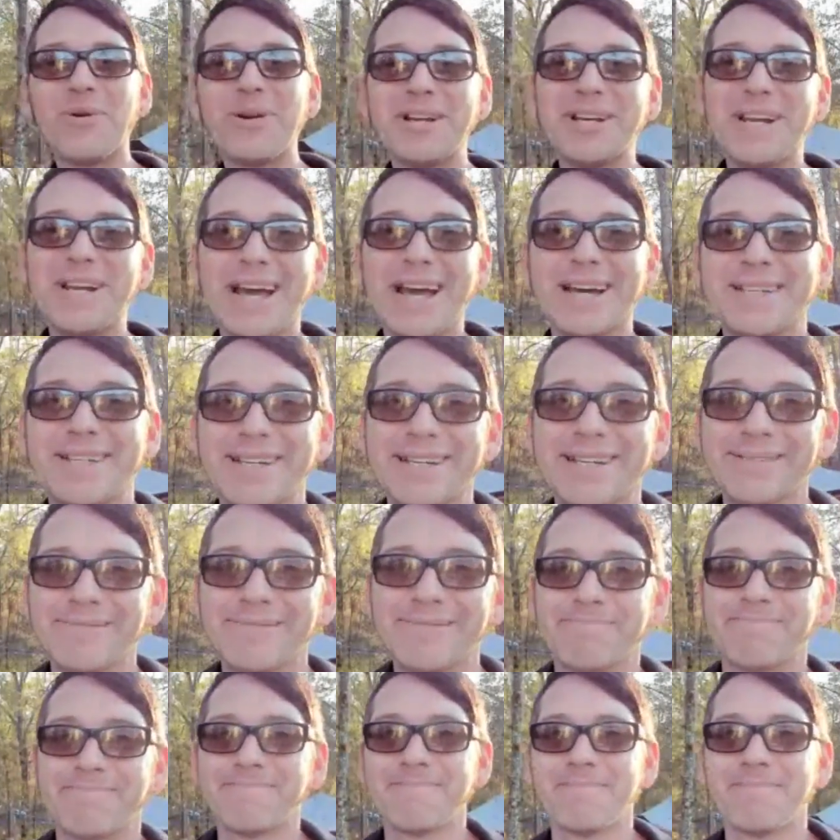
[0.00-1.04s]
Andy.
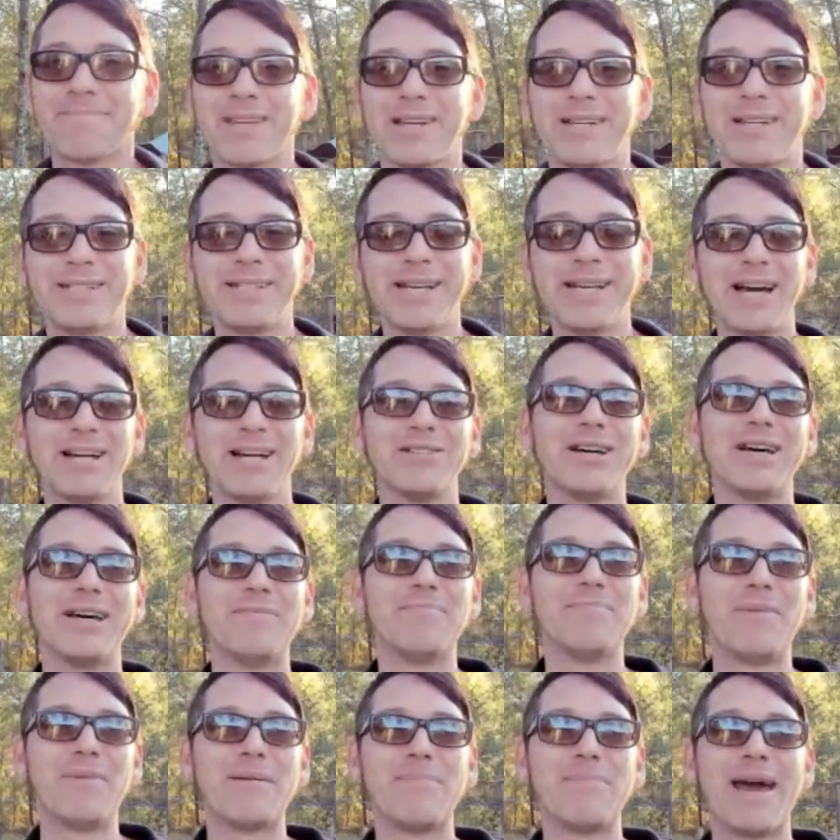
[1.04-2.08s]
Silent, my
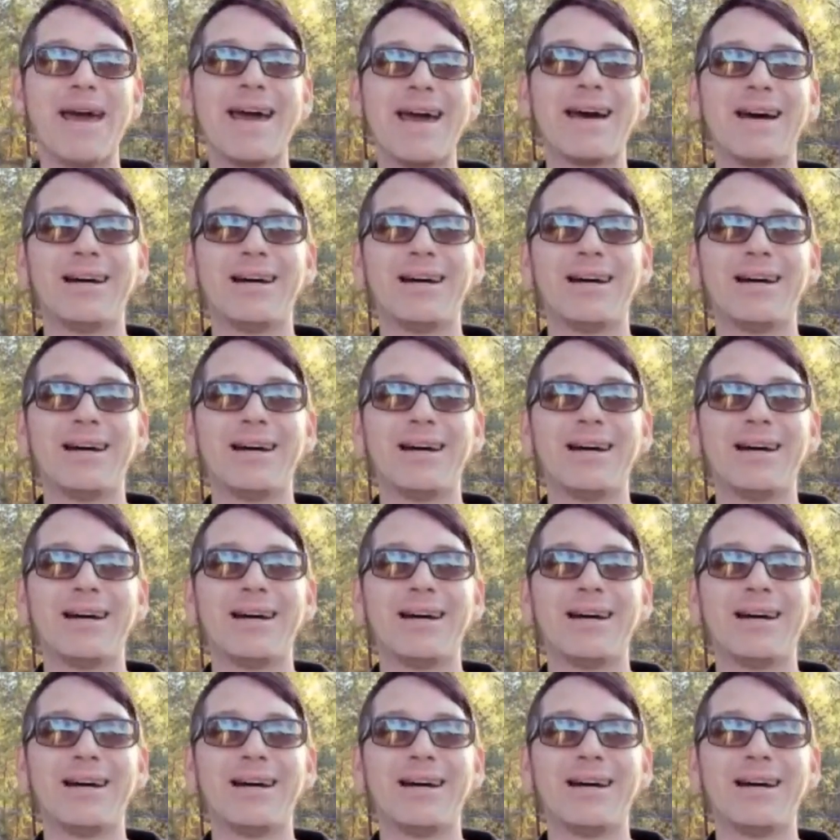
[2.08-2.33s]
man.